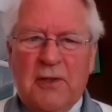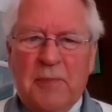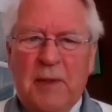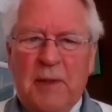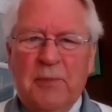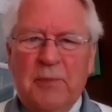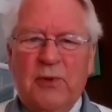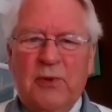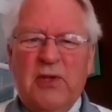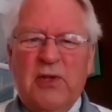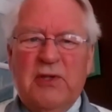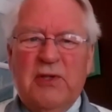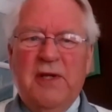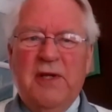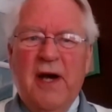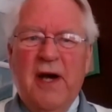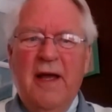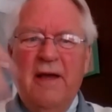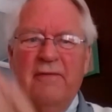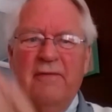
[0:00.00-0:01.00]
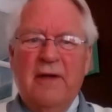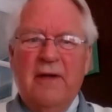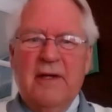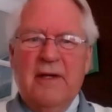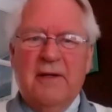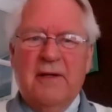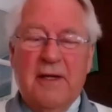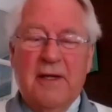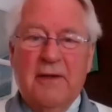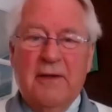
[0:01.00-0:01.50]
people just dive
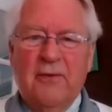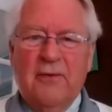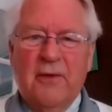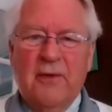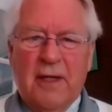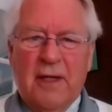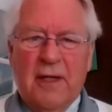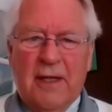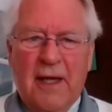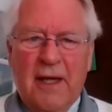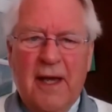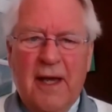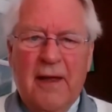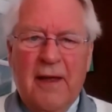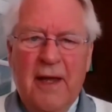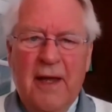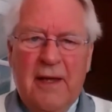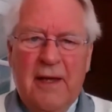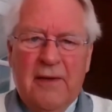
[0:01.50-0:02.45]
in and they don't really care.